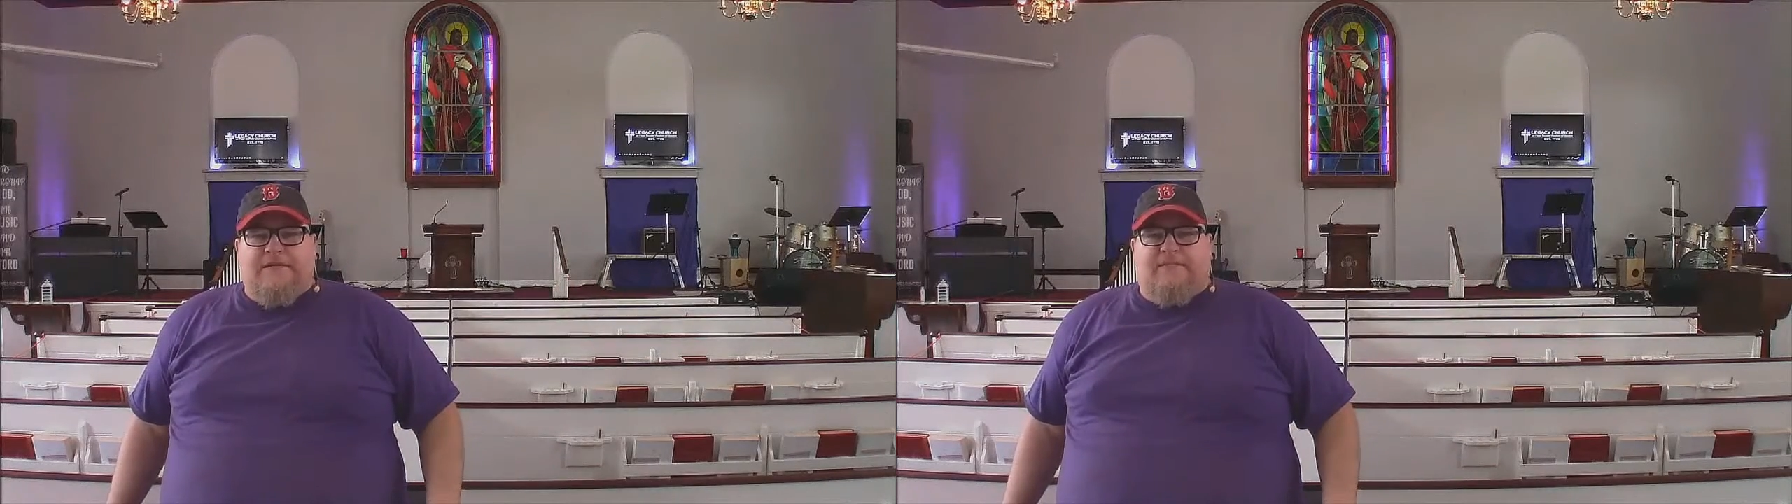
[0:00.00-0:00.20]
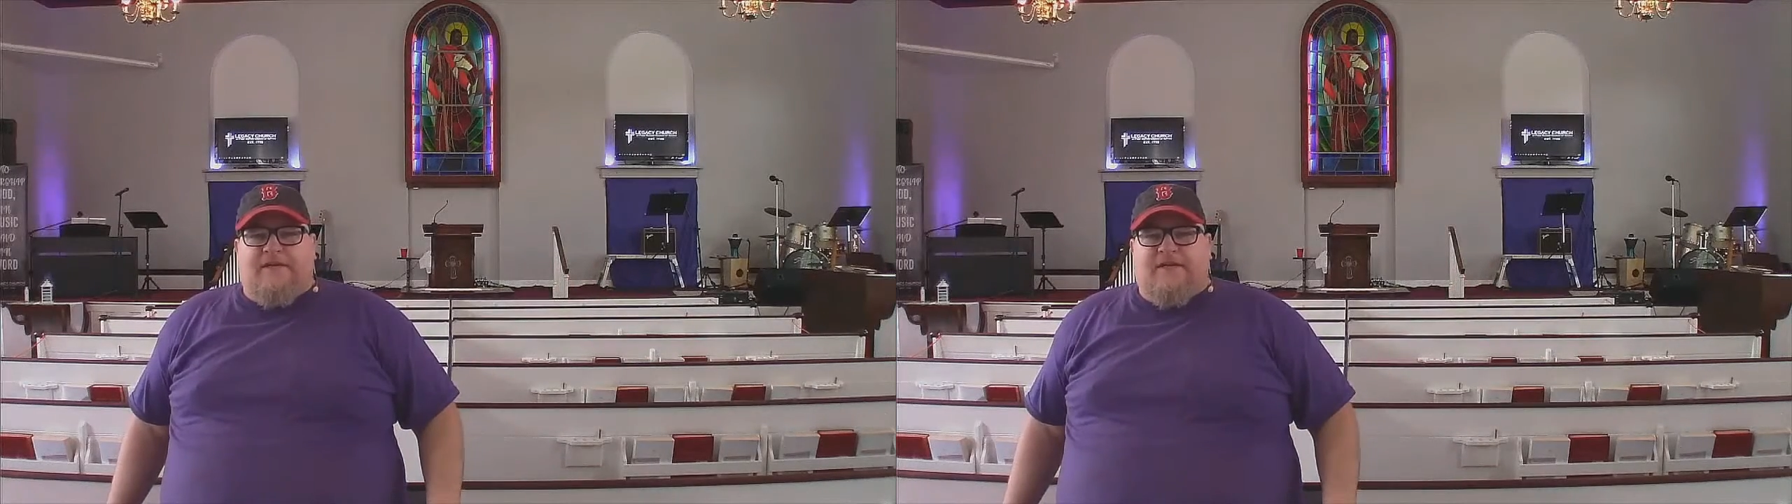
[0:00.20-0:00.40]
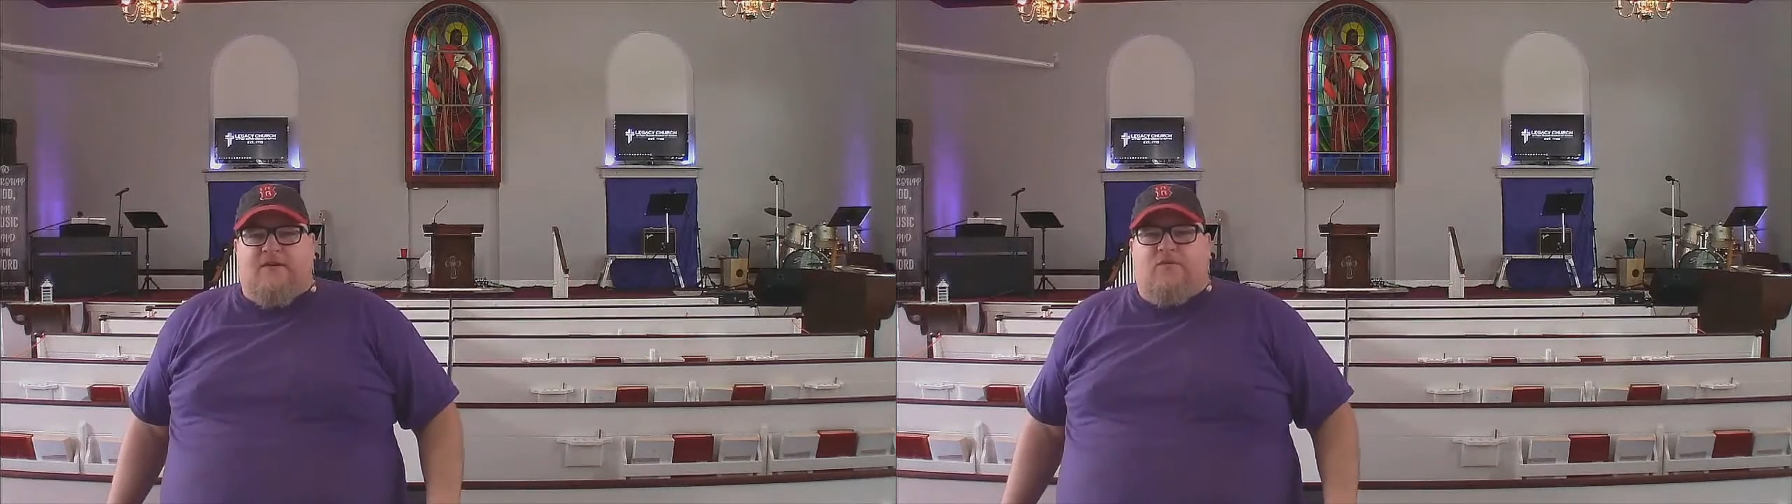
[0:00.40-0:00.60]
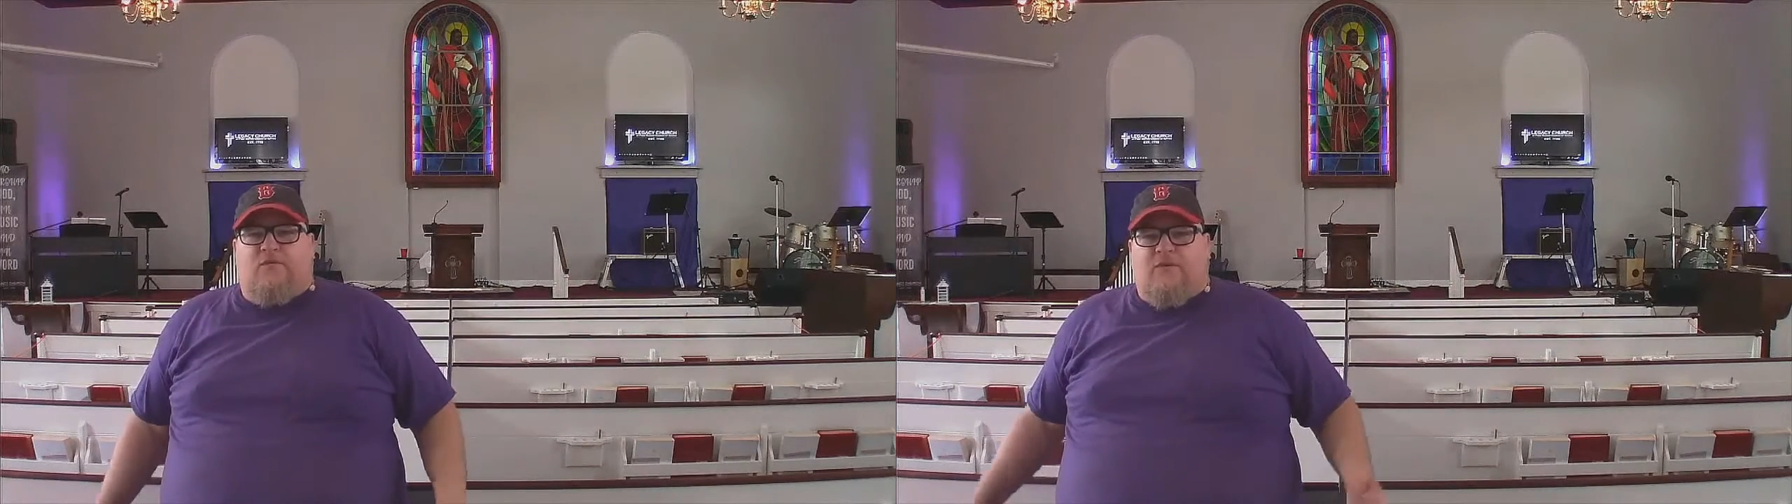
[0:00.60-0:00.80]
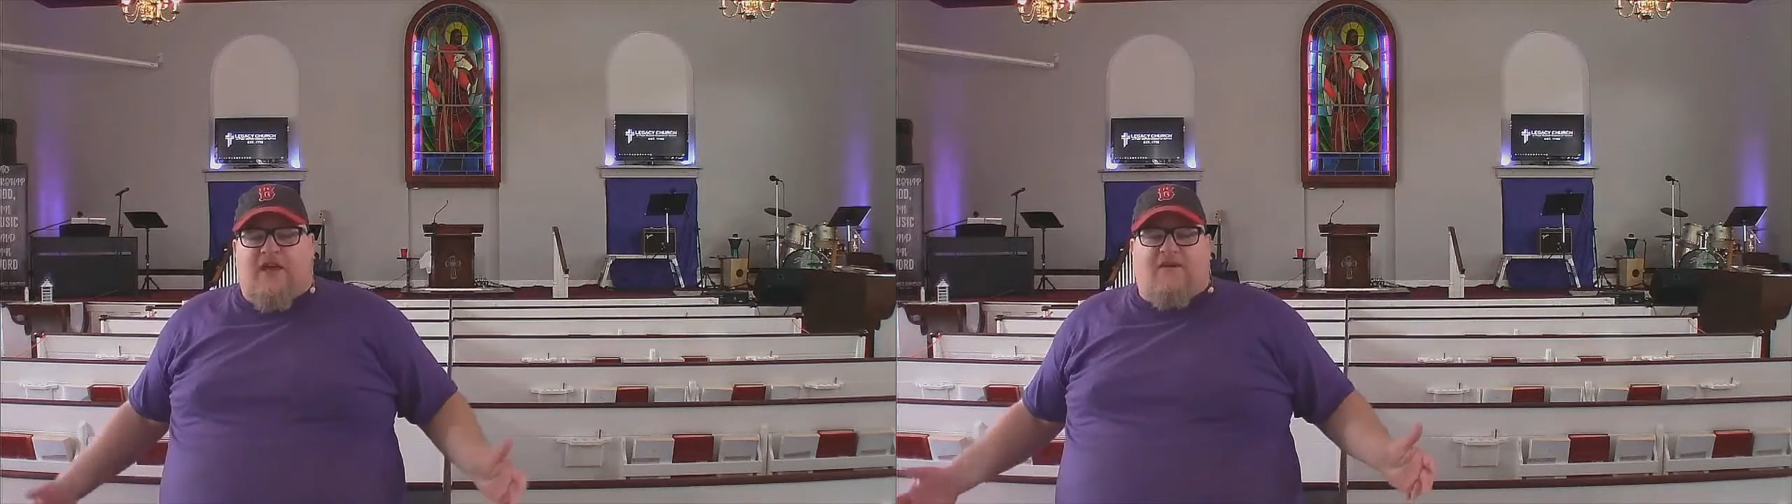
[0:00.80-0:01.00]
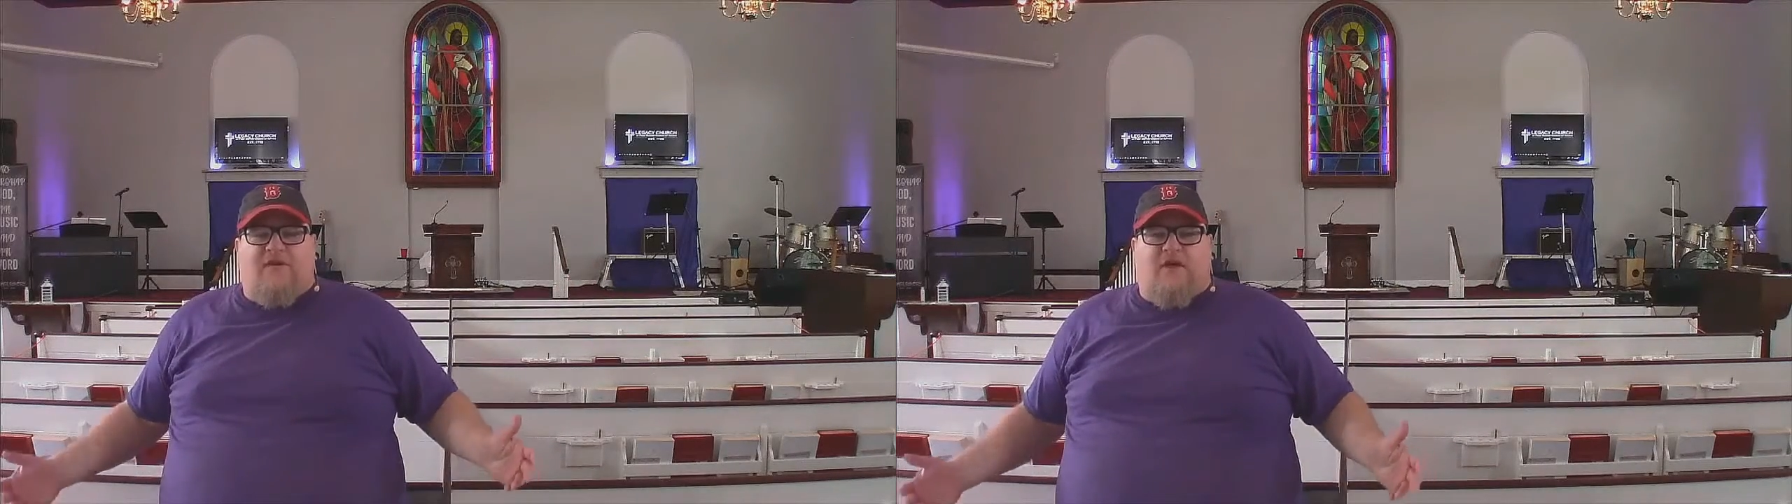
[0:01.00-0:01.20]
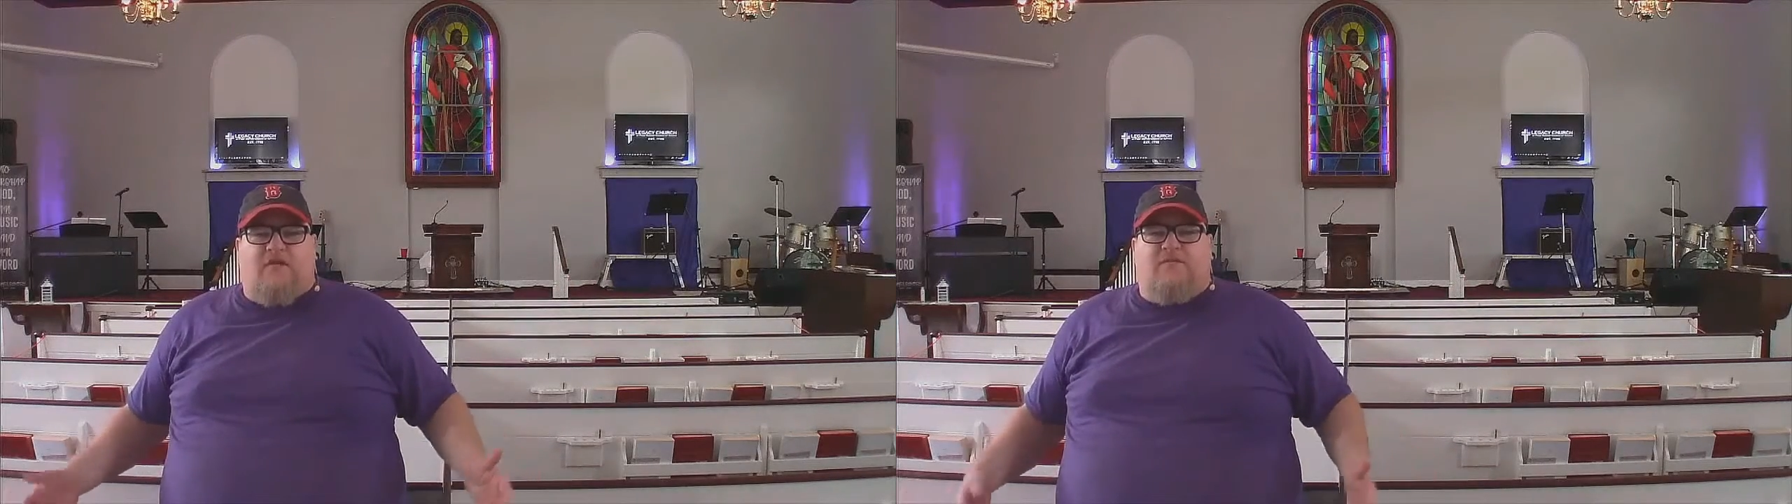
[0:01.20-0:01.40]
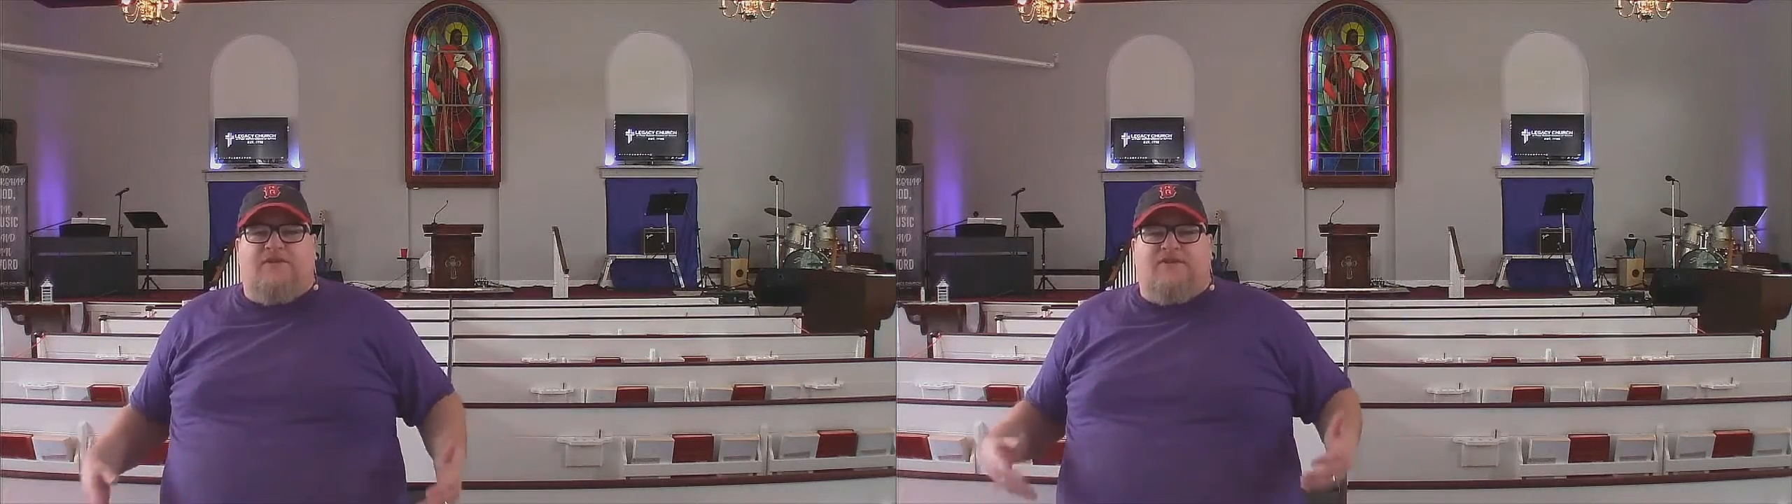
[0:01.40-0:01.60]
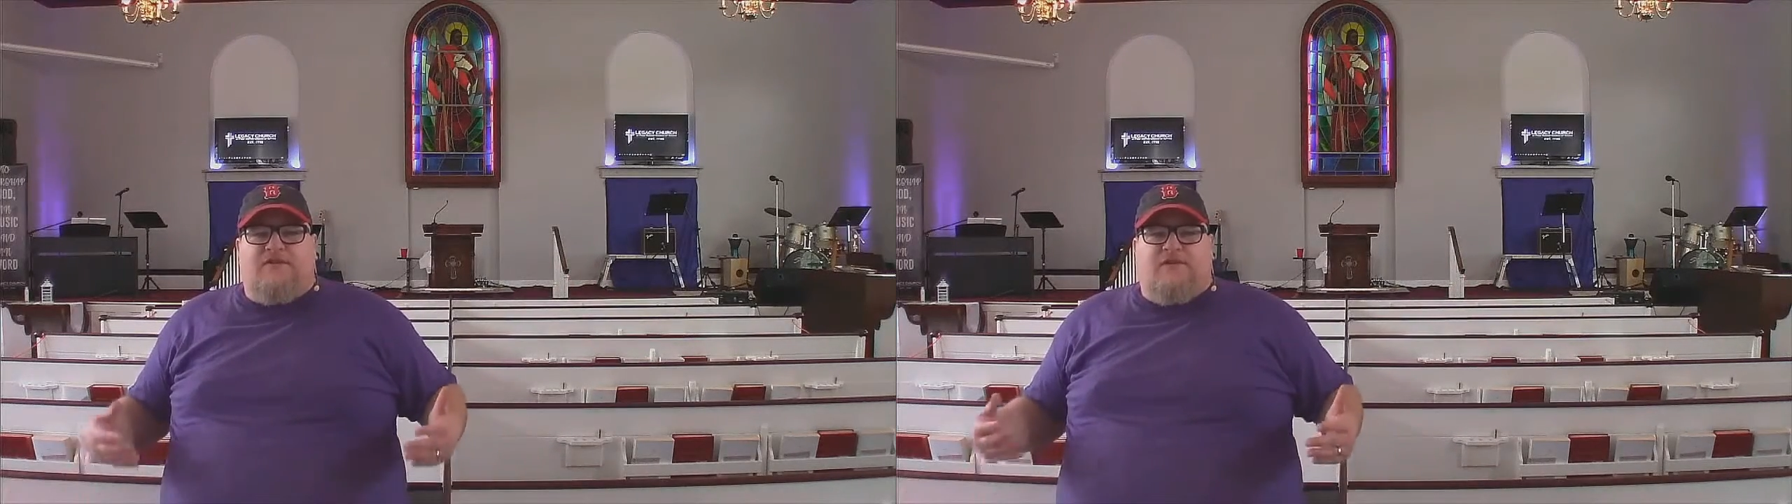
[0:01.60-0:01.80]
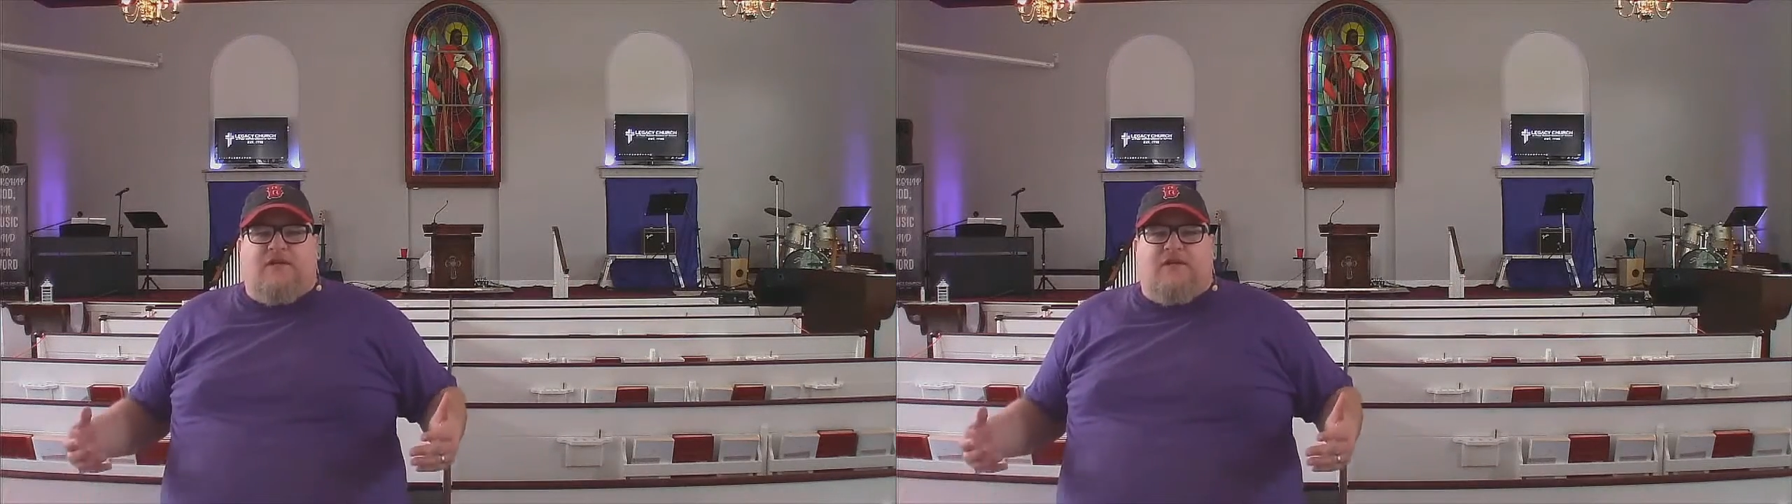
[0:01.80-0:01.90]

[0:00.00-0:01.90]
meaning we have elements